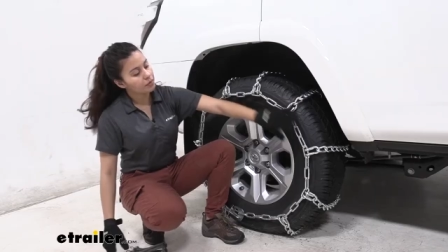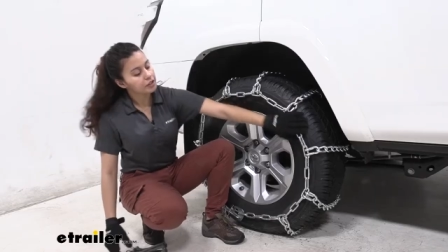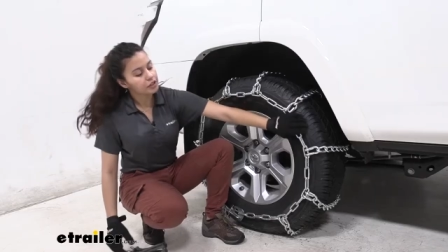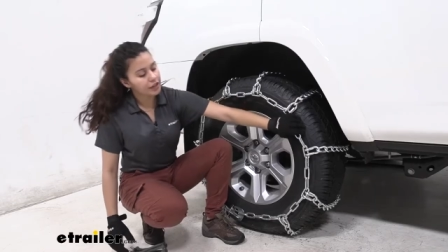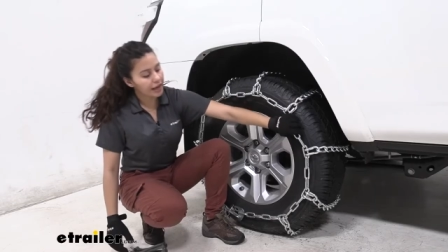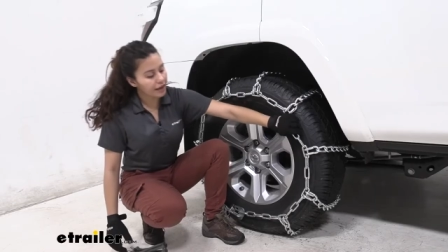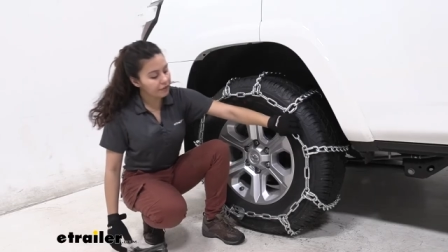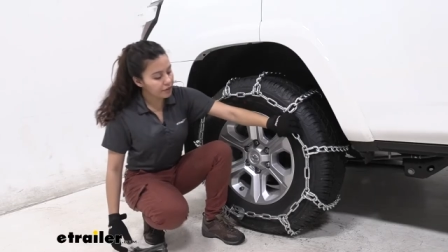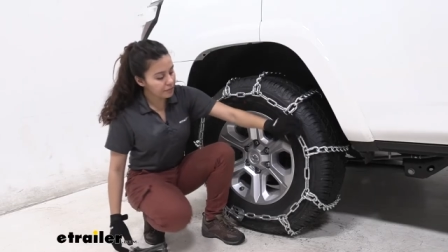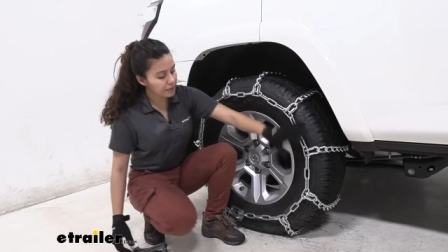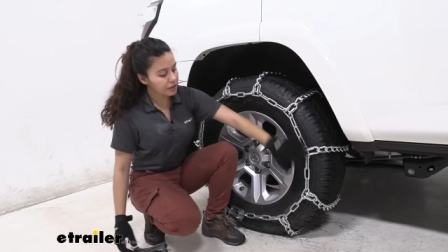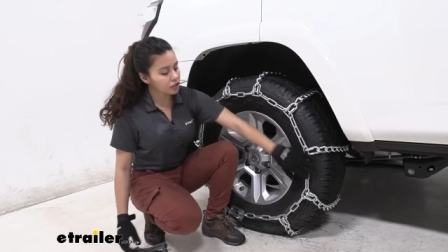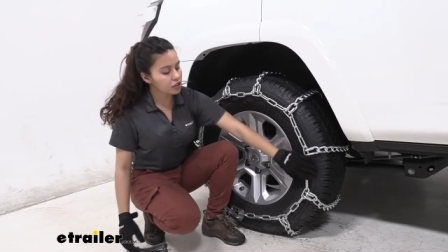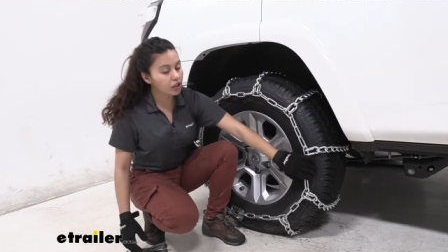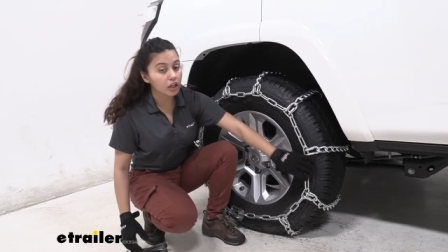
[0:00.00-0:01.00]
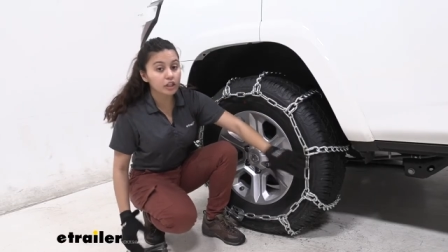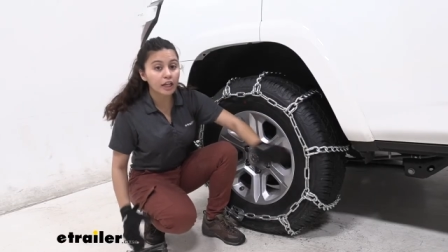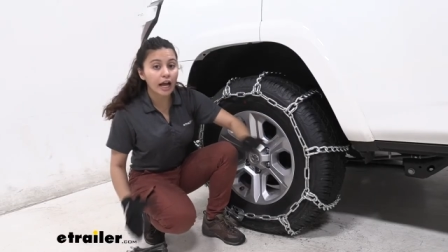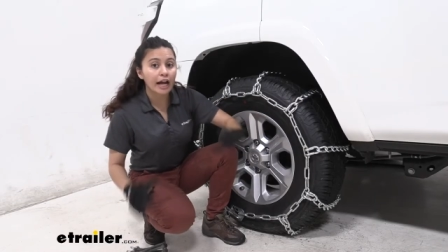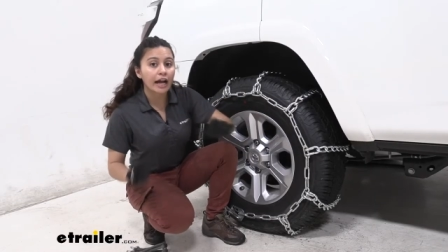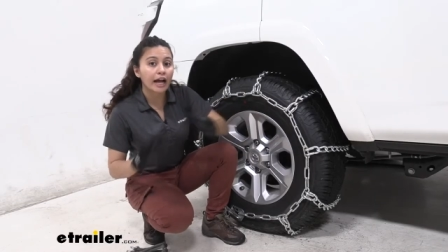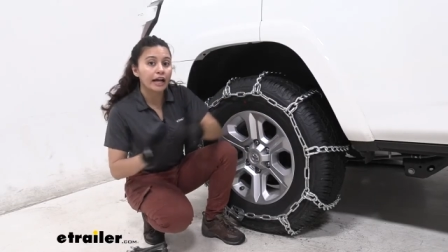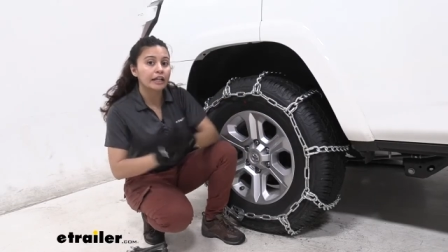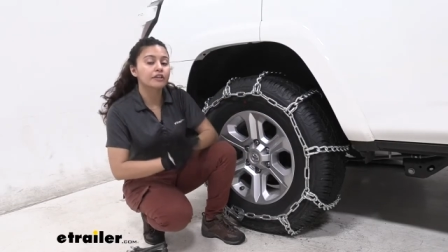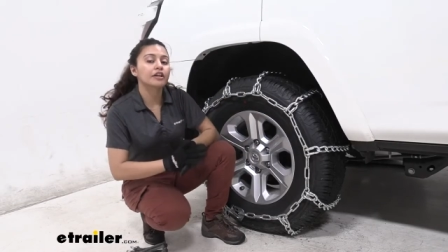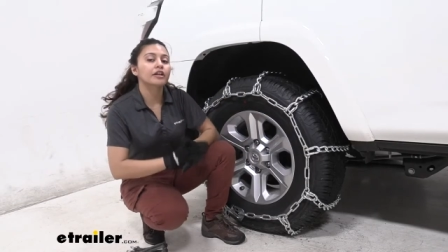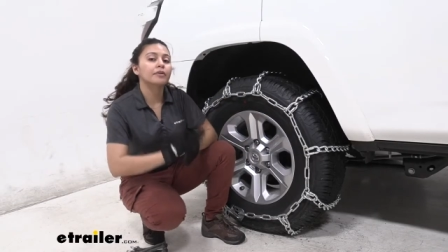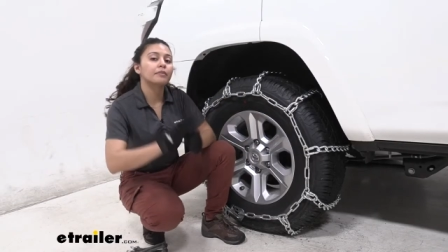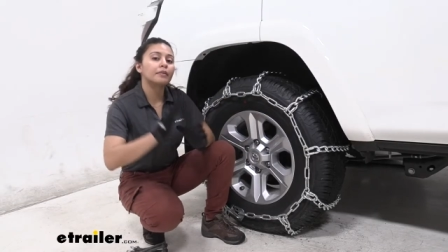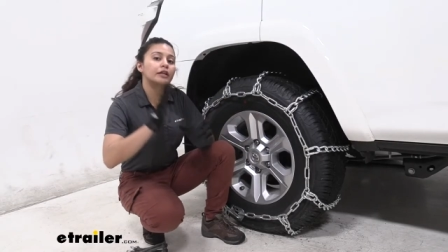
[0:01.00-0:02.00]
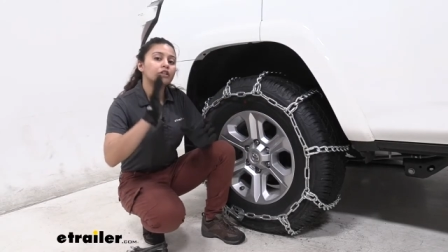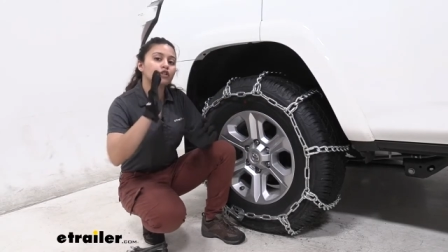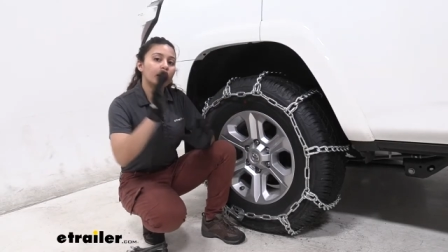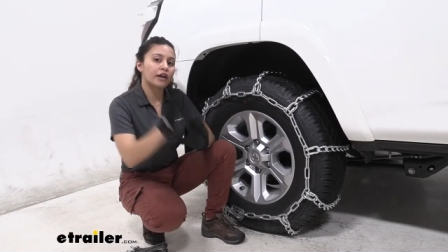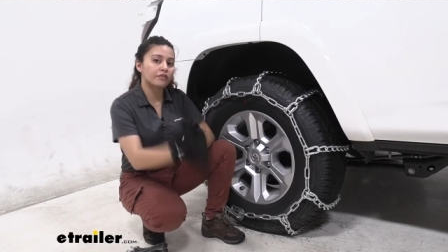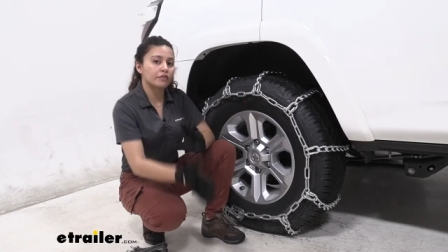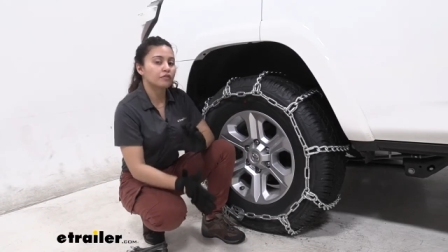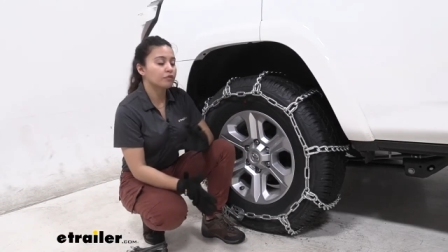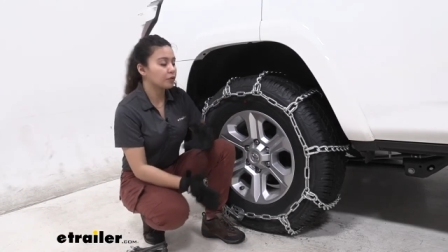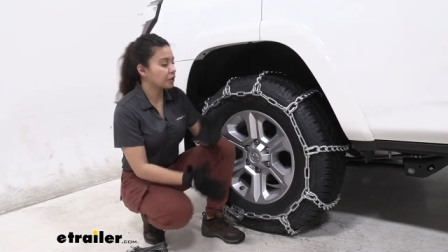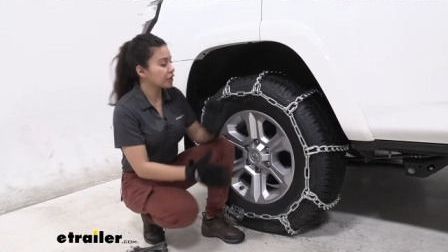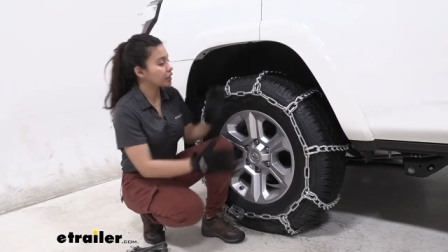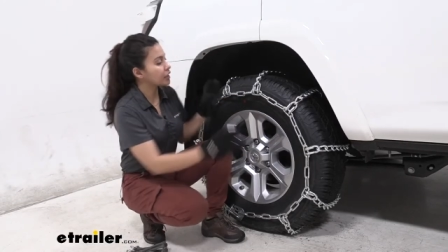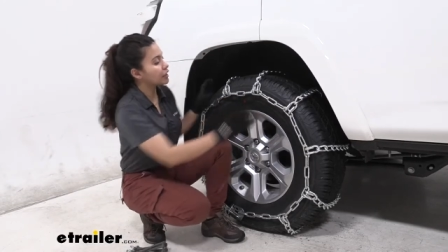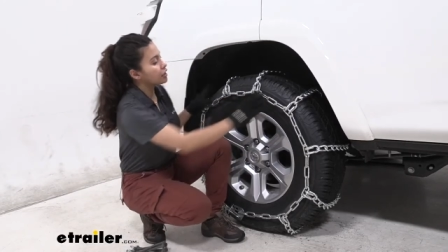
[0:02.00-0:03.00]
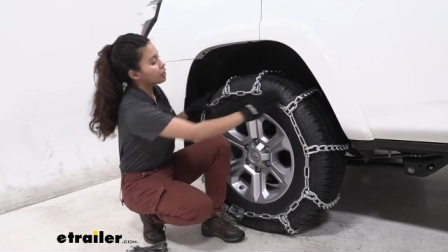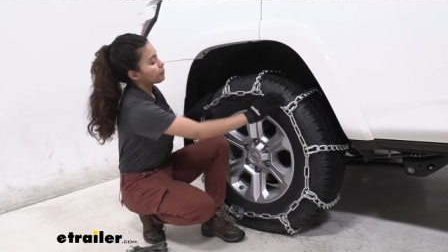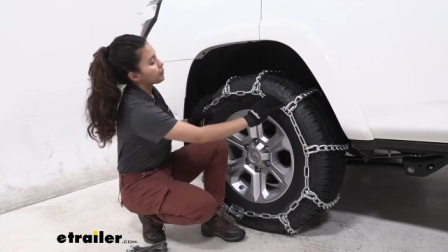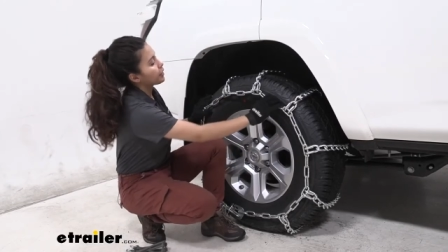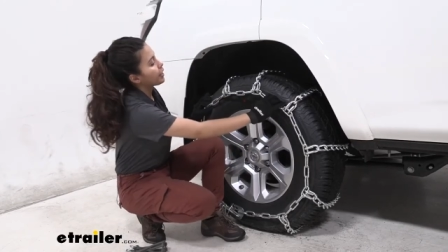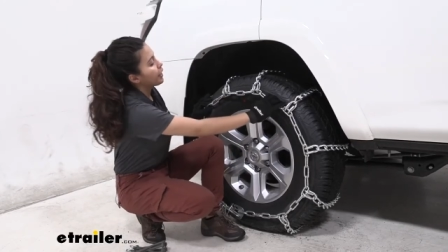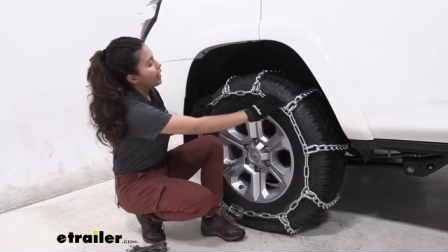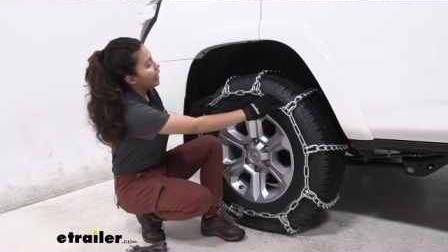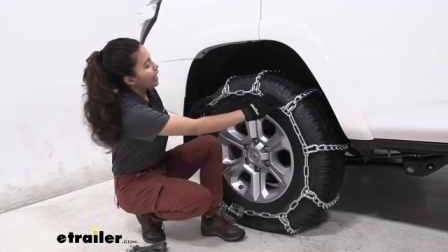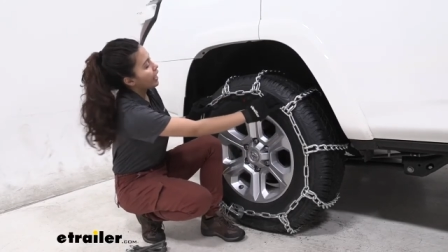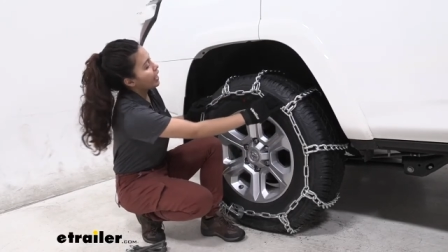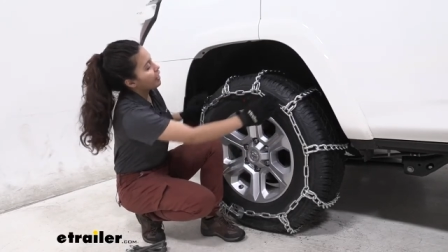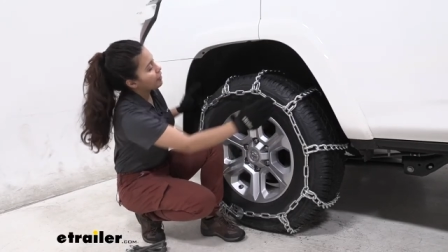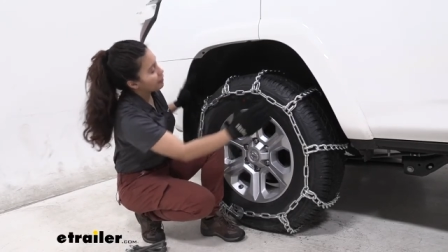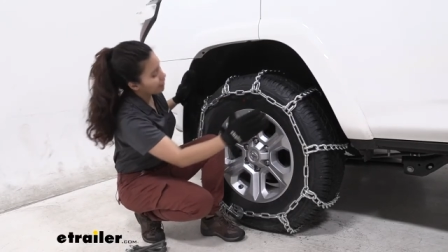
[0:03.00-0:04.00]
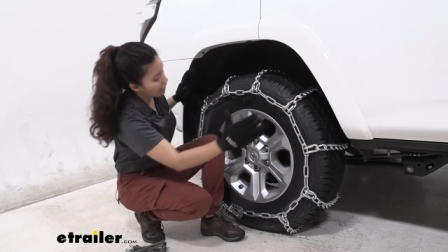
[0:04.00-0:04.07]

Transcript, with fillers: Once you have them installed, I highly recommend driving forward a little bit and